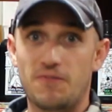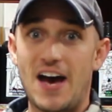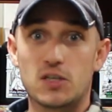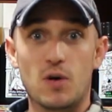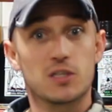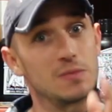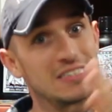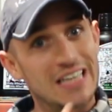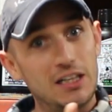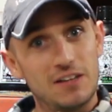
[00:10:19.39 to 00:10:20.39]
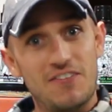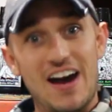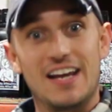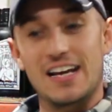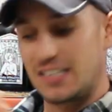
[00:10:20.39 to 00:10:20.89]
a fast rate, it's going to be cell
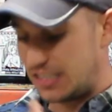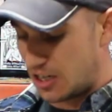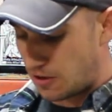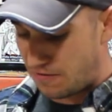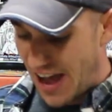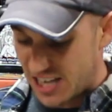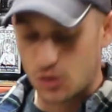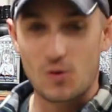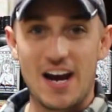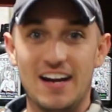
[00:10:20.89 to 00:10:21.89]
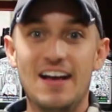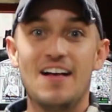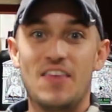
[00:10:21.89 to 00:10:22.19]
dividing at such a fast rate